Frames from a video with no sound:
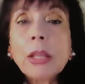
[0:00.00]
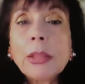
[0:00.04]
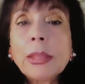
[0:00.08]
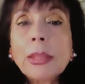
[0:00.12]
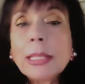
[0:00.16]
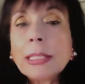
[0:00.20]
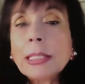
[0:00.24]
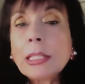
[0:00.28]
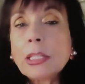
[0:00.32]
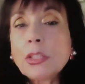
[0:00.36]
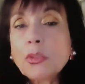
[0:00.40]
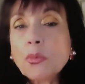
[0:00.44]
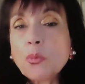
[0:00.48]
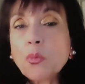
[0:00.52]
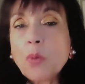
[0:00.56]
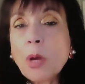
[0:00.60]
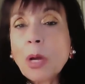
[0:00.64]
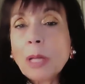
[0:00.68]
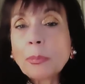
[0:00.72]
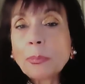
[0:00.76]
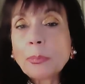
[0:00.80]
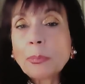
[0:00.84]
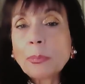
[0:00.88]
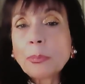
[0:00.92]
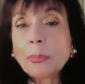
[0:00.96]
This is
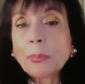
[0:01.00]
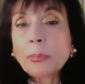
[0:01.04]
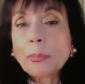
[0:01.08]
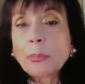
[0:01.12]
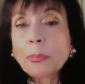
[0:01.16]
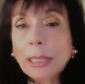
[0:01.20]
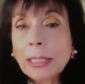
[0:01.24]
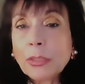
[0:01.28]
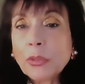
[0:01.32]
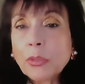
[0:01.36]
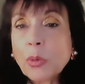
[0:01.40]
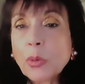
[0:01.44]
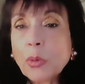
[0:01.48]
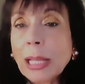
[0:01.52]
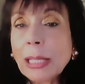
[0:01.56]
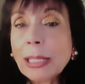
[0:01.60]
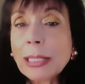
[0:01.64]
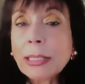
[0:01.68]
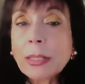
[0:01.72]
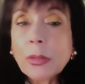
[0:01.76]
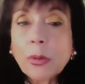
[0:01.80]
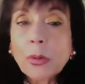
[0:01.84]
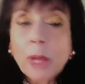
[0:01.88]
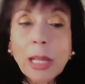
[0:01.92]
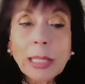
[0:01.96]
what basically
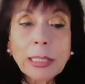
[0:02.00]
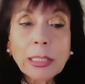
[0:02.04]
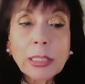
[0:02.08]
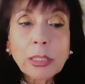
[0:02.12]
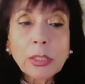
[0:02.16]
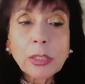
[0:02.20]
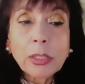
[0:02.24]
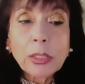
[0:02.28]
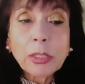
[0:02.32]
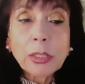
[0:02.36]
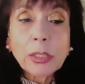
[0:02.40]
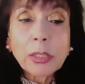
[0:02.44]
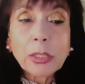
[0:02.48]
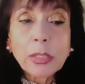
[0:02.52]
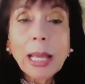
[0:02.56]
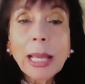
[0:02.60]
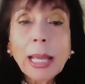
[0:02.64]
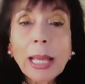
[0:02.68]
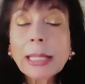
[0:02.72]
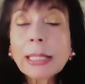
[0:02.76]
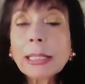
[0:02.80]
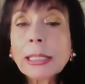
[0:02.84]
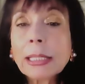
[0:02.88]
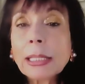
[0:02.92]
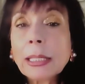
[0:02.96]
triglycerides looks
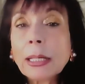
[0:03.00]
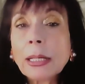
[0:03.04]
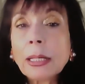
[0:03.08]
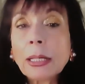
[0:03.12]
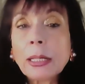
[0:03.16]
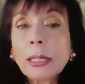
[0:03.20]
like.